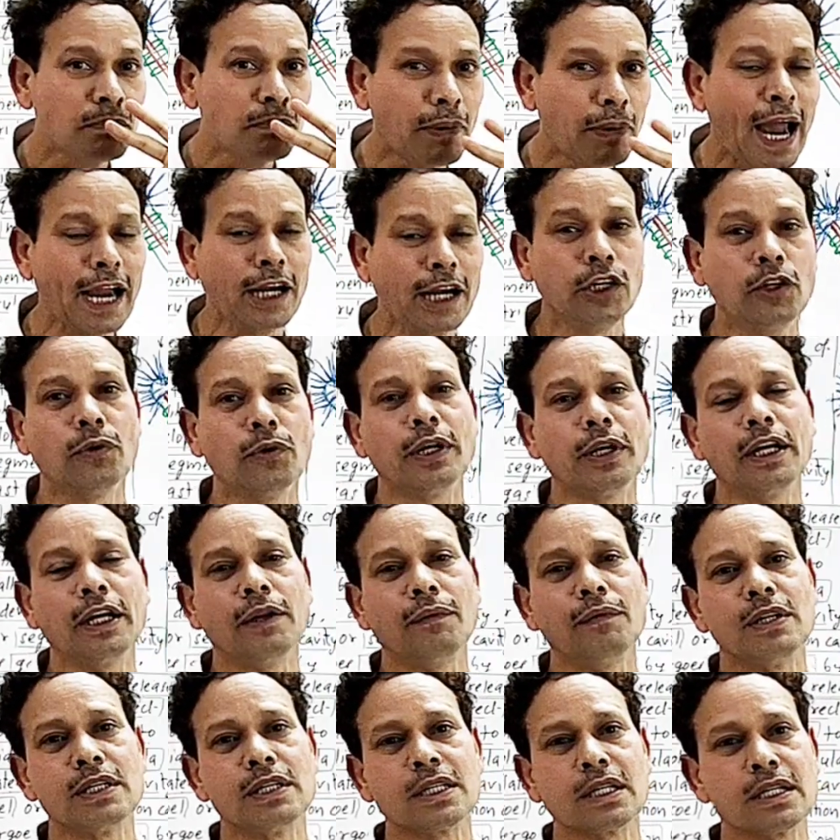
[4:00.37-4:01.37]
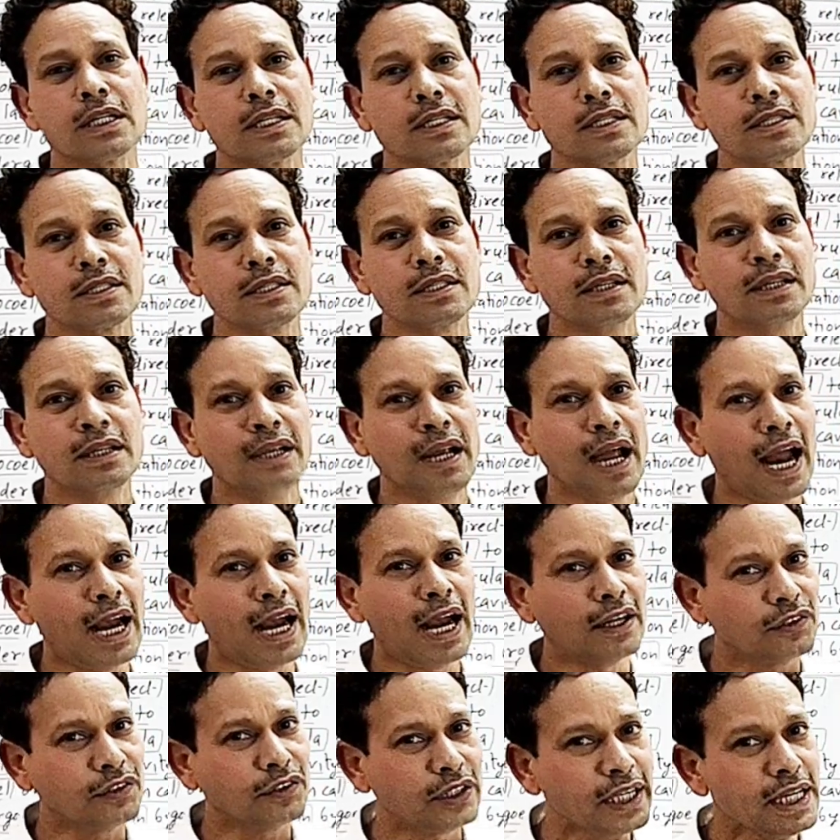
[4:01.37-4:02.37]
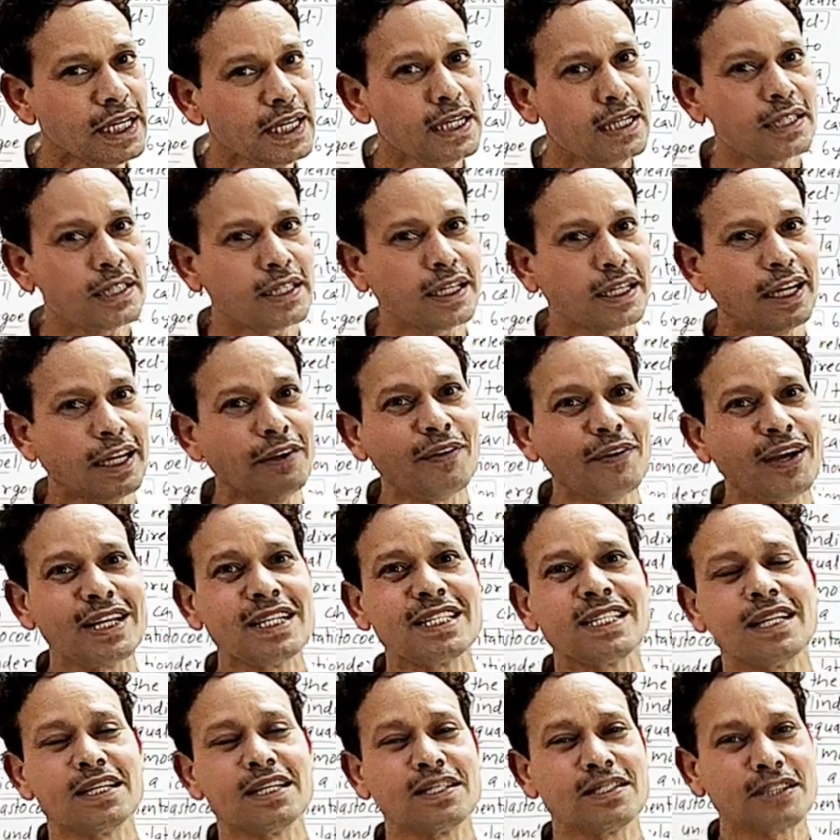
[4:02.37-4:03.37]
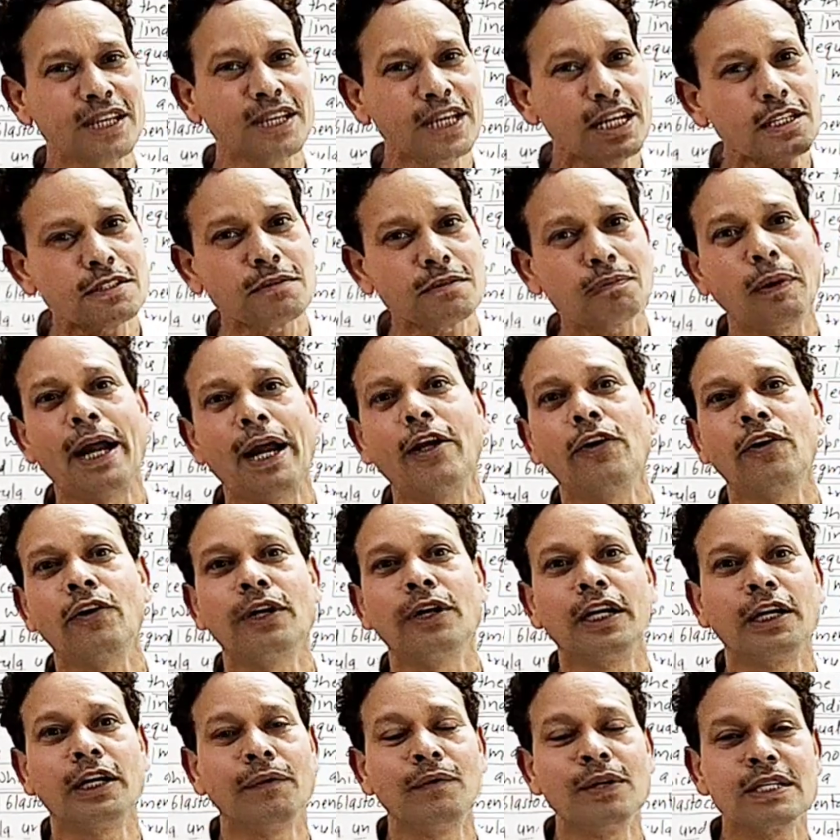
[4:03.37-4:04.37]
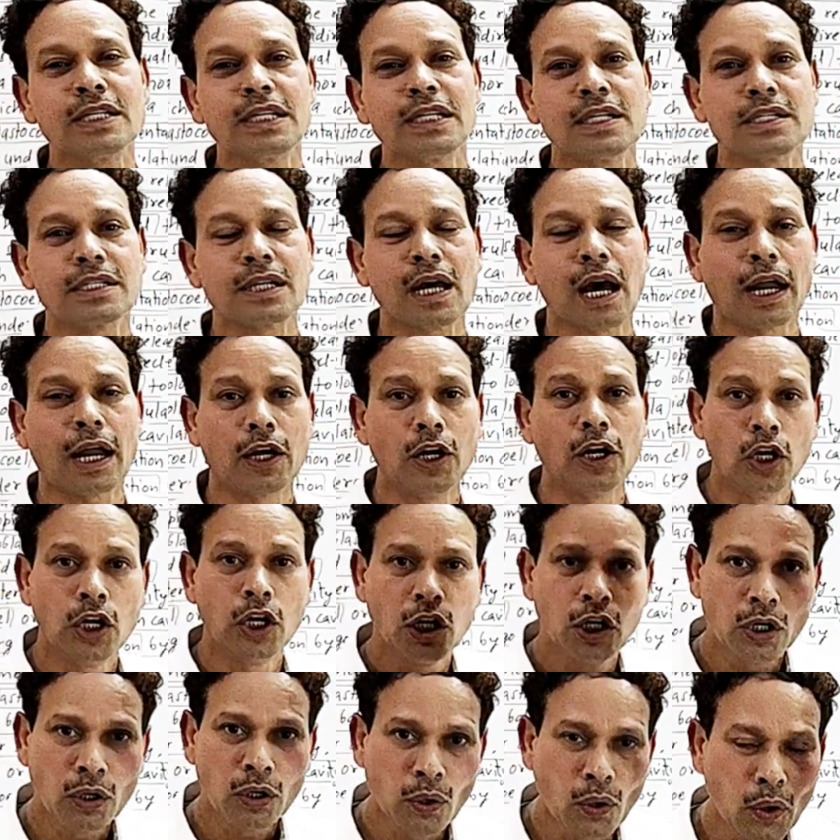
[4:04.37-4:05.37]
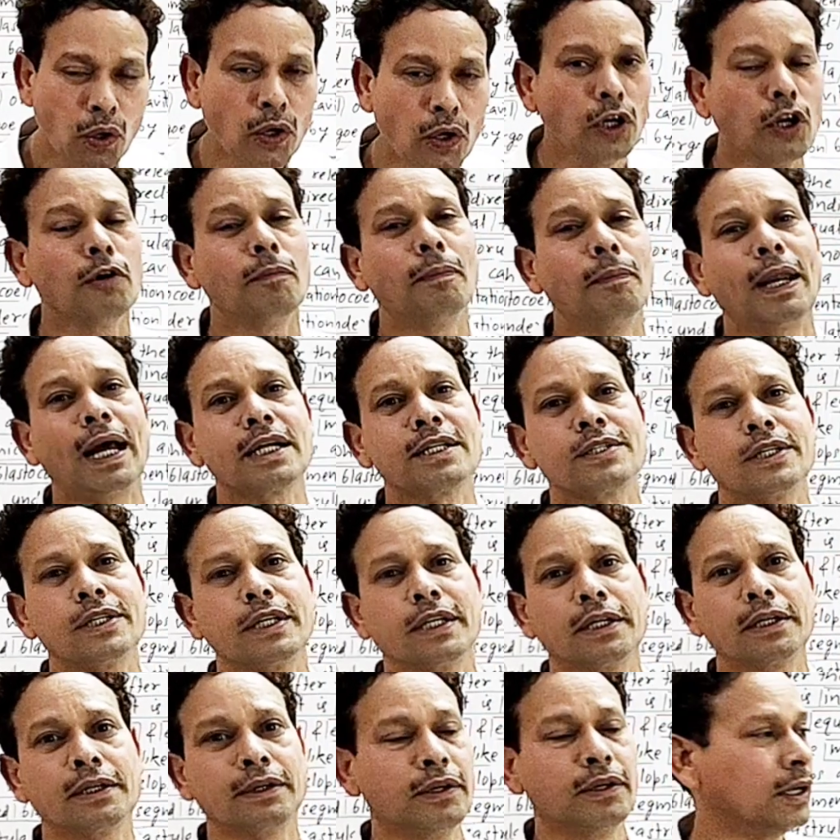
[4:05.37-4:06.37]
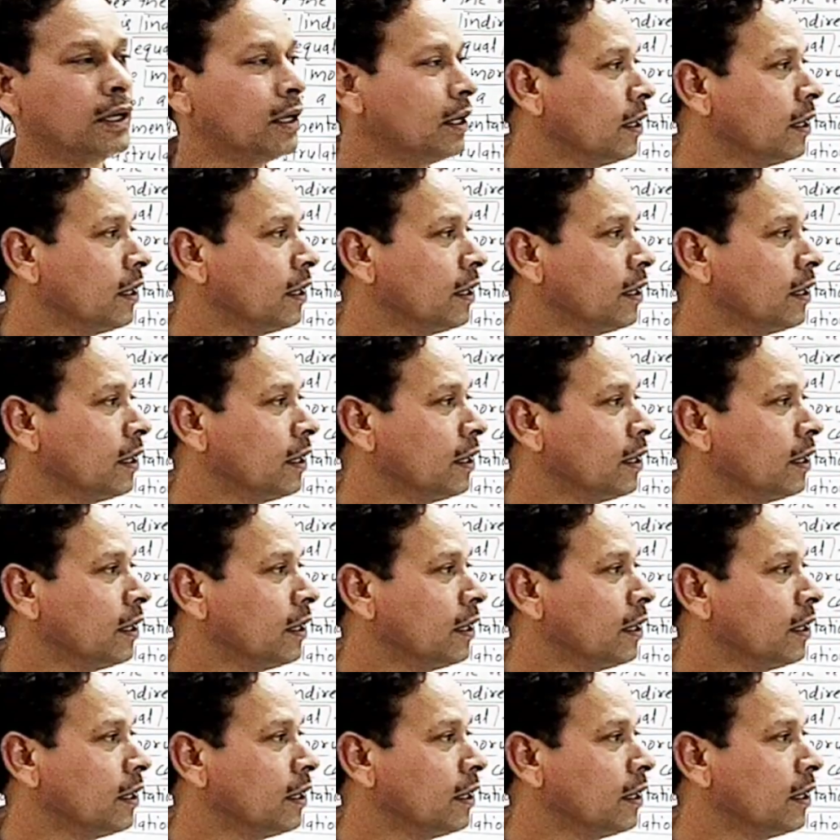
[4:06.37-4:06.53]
mitotic divisions. And these cleavages, these mitotic divisions are holoblastic,